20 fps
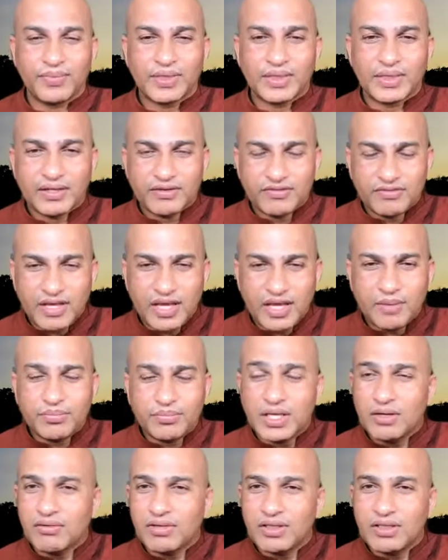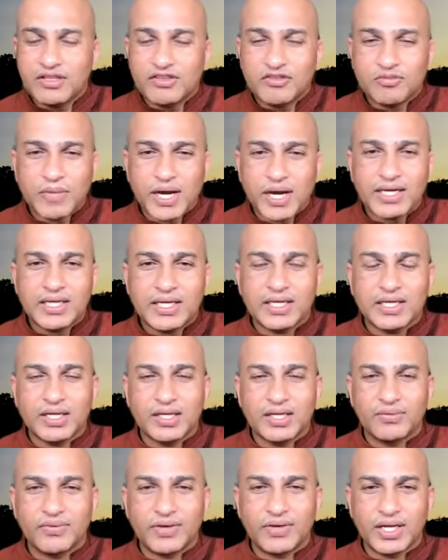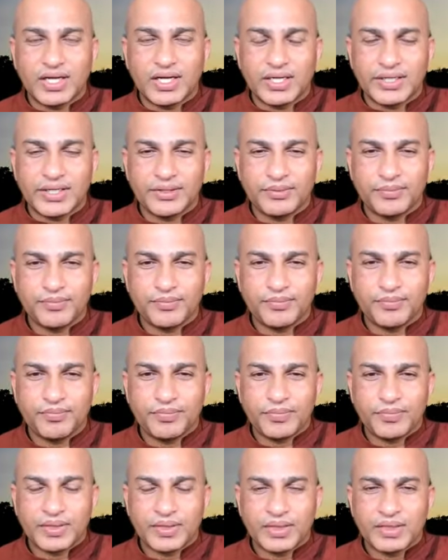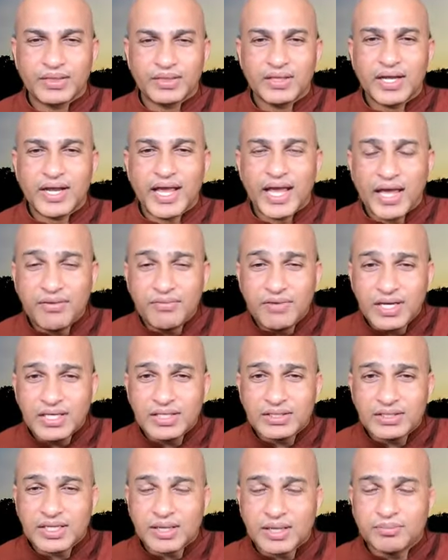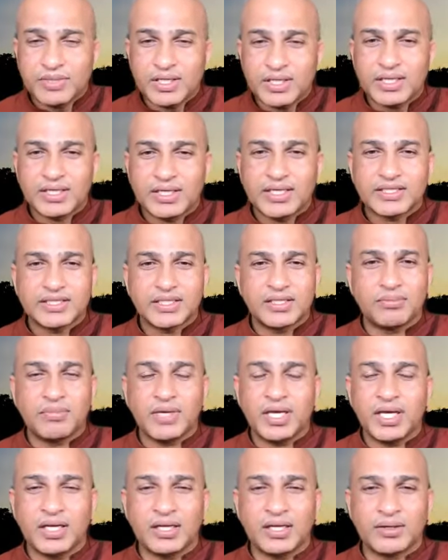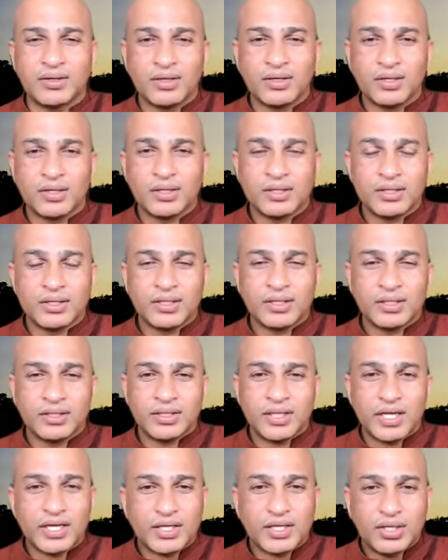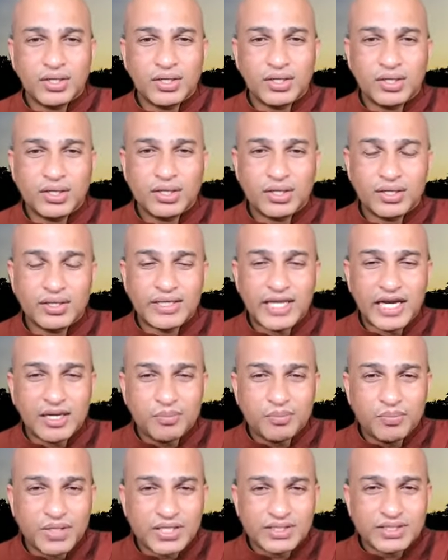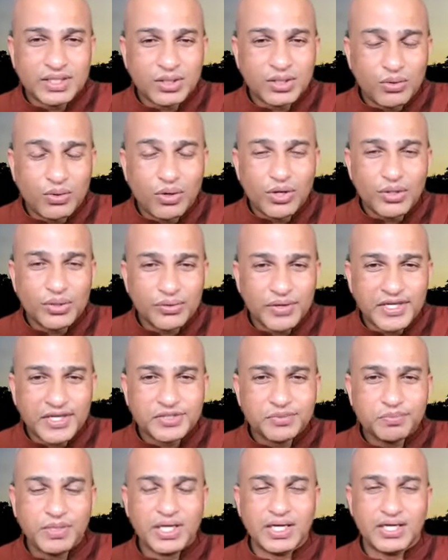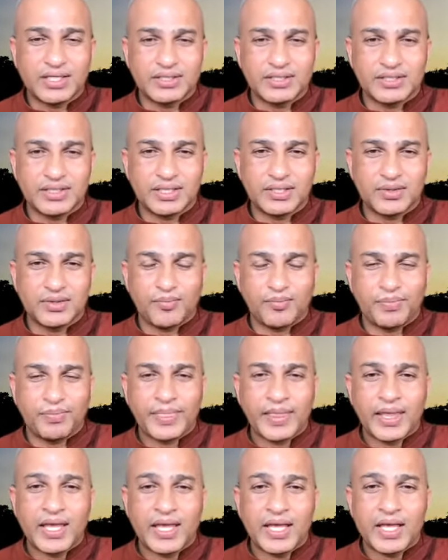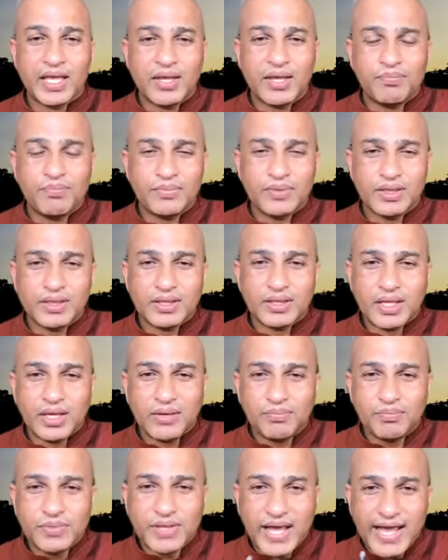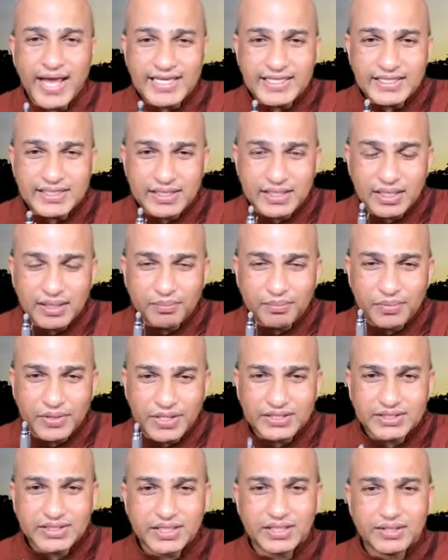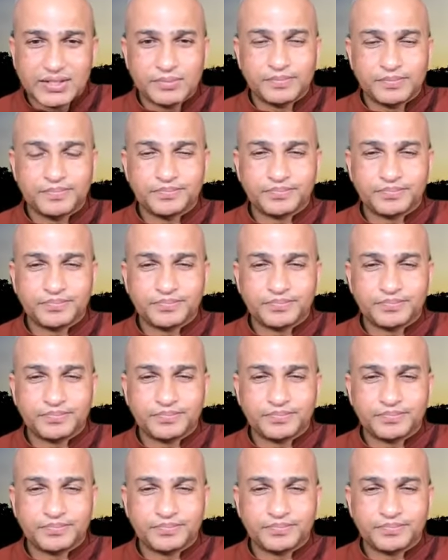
The same thing with this material world. The having something doesn't mean that that person going to experience it. If there is a person